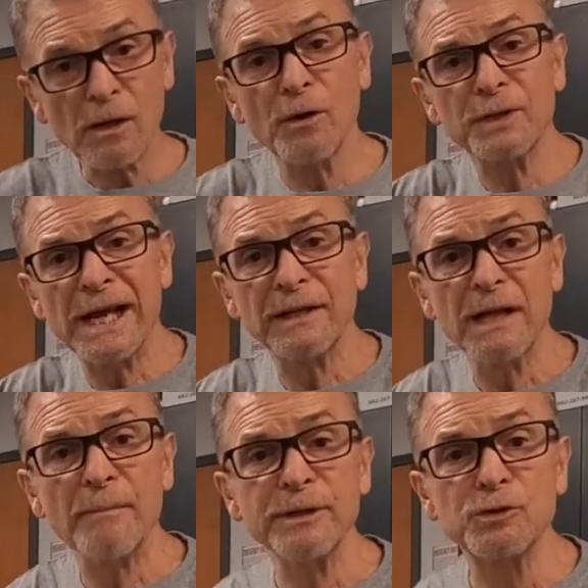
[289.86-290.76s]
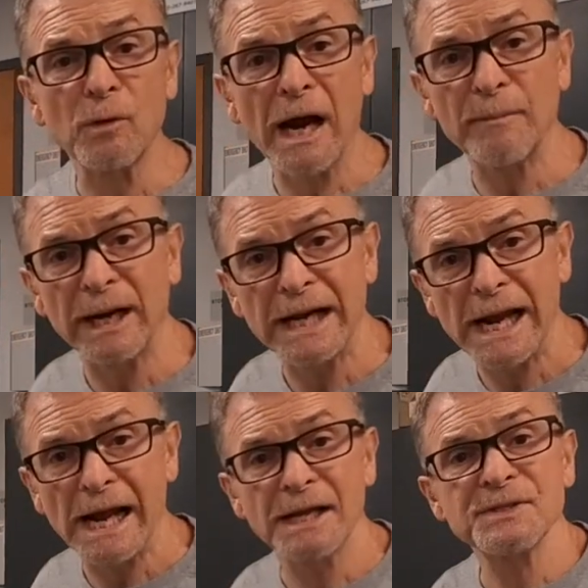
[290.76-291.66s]
Okay, let me dry my
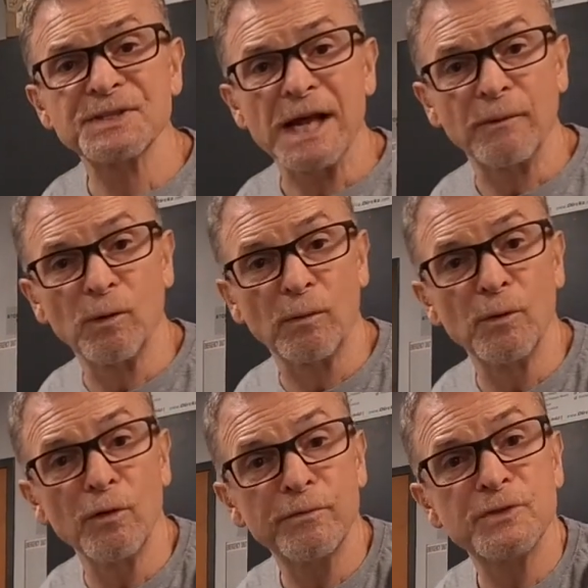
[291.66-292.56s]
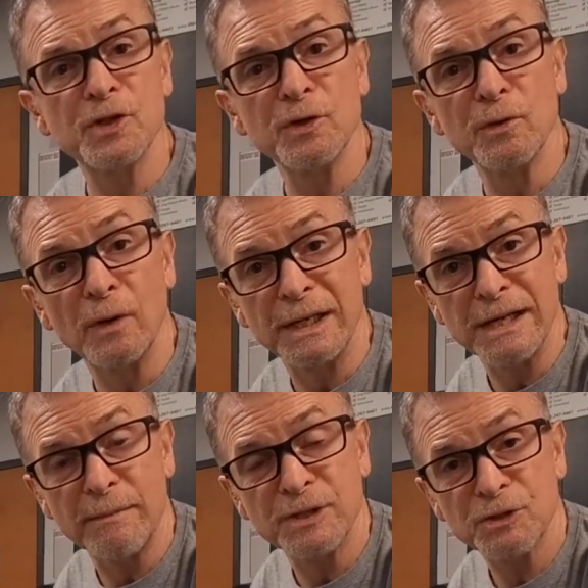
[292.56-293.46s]
hands and we'll move to a
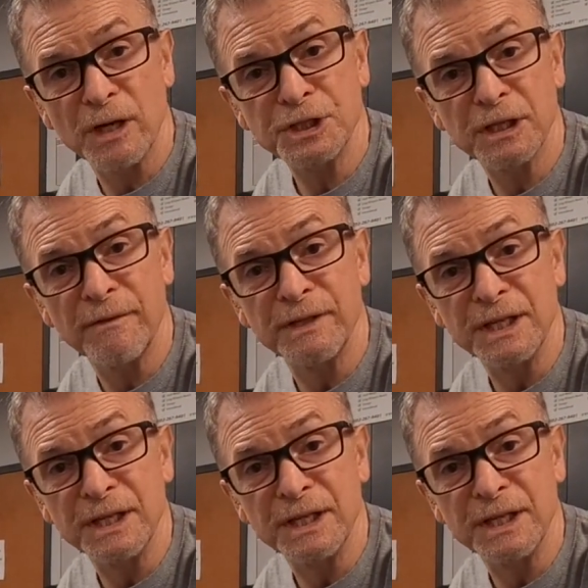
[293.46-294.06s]
demonstration of the